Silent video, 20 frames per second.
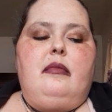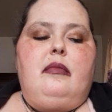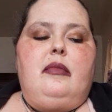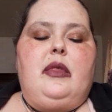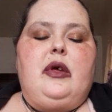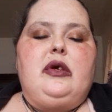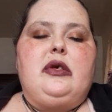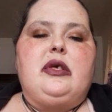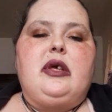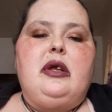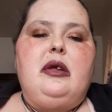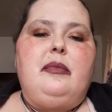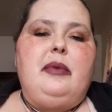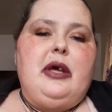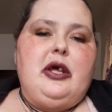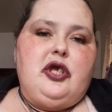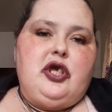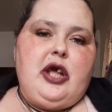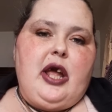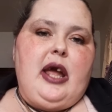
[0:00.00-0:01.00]
there's going to
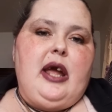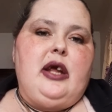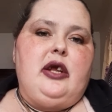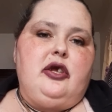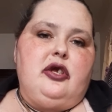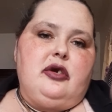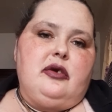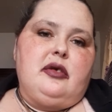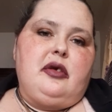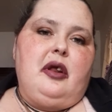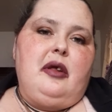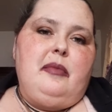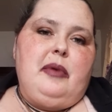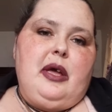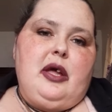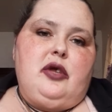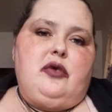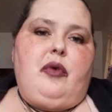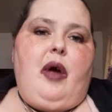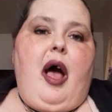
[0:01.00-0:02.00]
be a change, there's going to
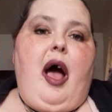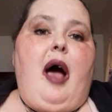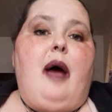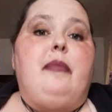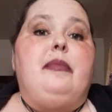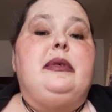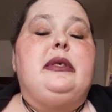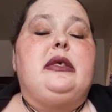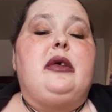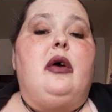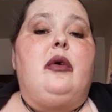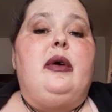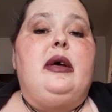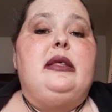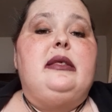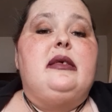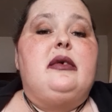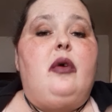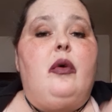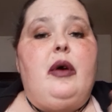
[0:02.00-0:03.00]
be a drop. So
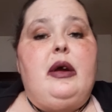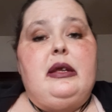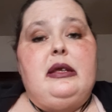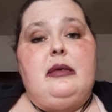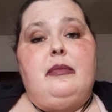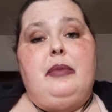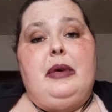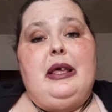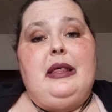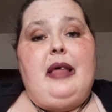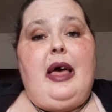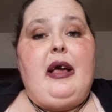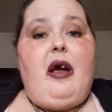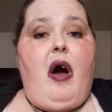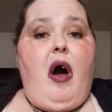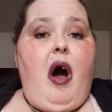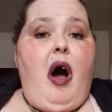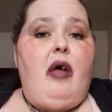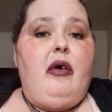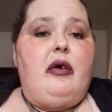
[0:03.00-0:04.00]
it's going to be like
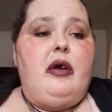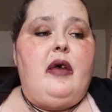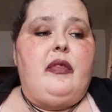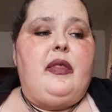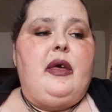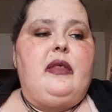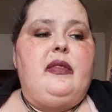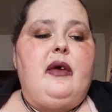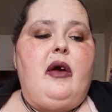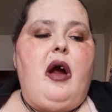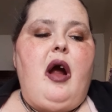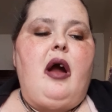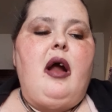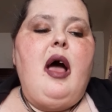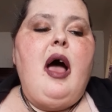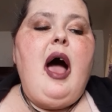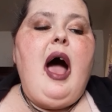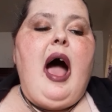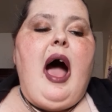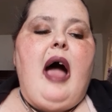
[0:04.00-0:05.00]
all or nothing.
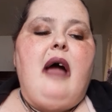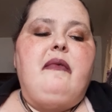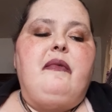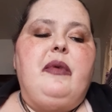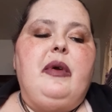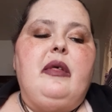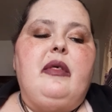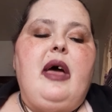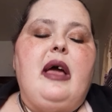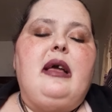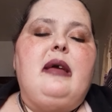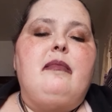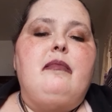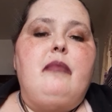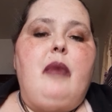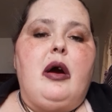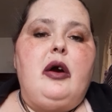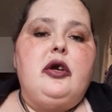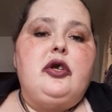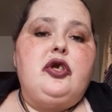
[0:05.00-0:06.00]
I feel like
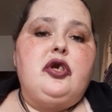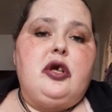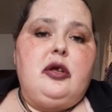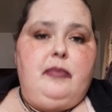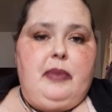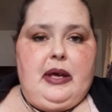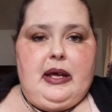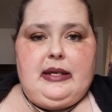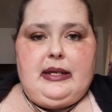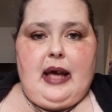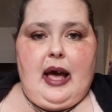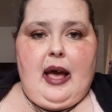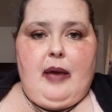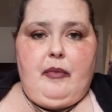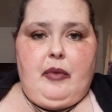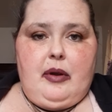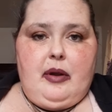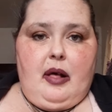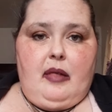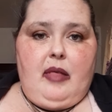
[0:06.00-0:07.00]
March could be a
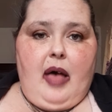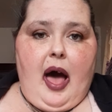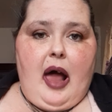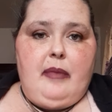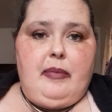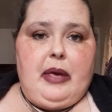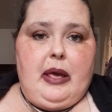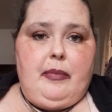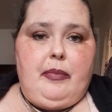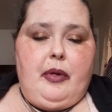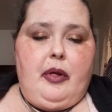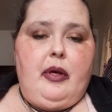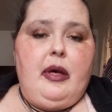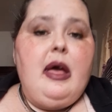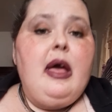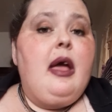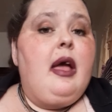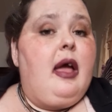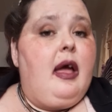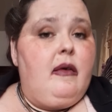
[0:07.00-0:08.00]
time when a lot of people,
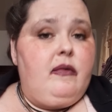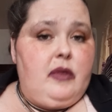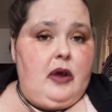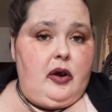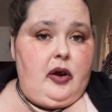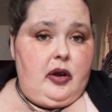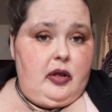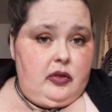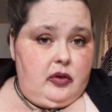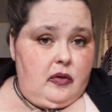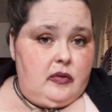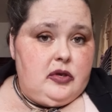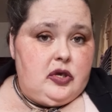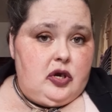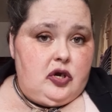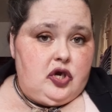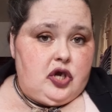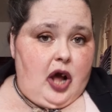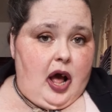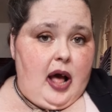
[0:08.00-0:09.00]
if they're going to lose
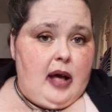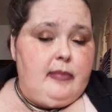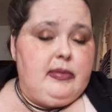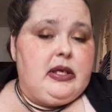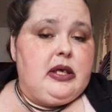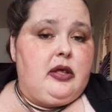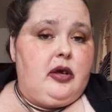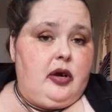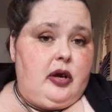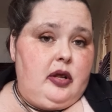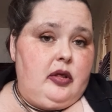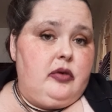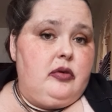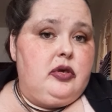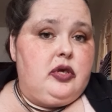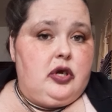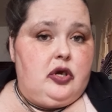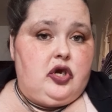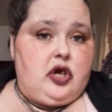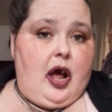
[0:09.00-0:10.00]
their jobs, they're going to
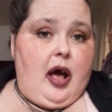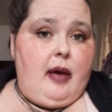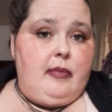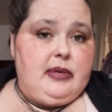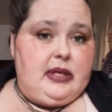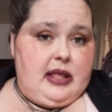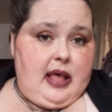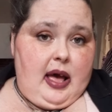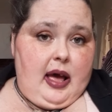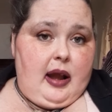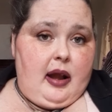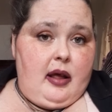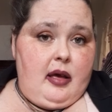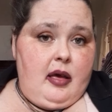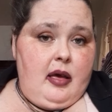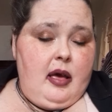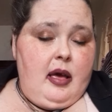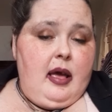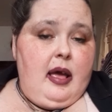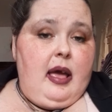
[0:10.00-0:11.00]
lose their jobs then.
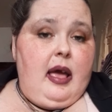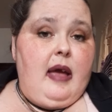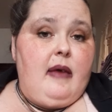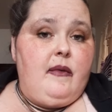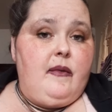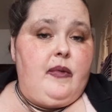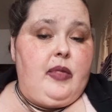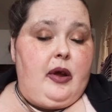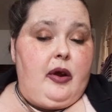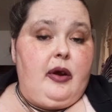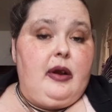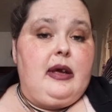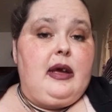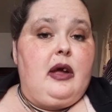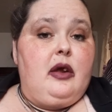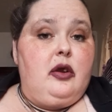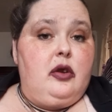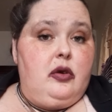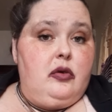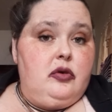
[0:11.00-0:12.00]
If they're going to
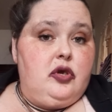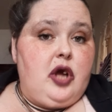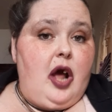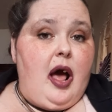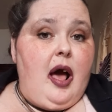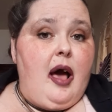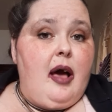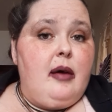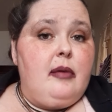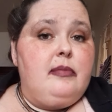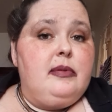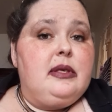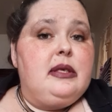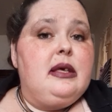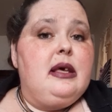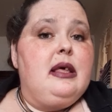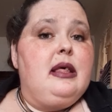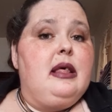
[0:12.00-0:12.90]
get new jobs,